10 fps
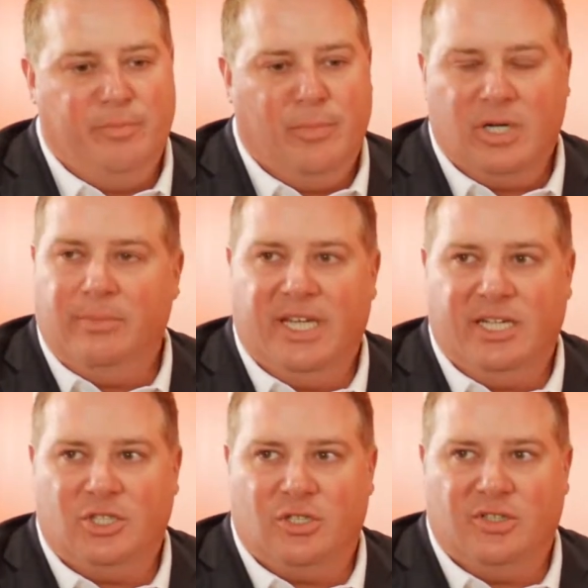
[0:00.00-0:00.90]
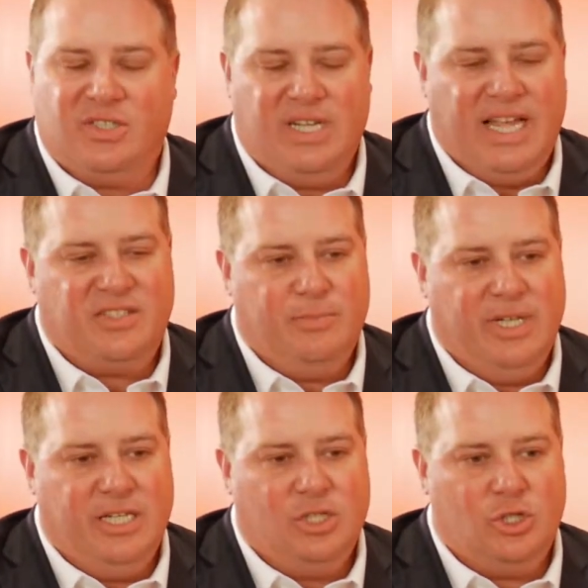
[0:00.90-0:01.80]
money managers and asset
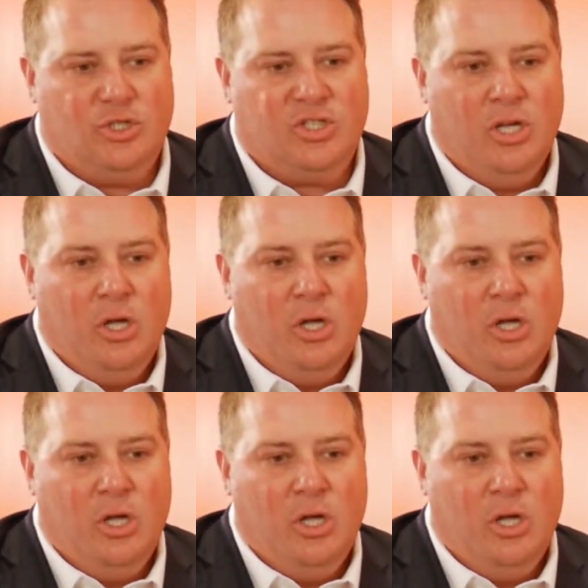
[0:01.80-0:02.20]
managers,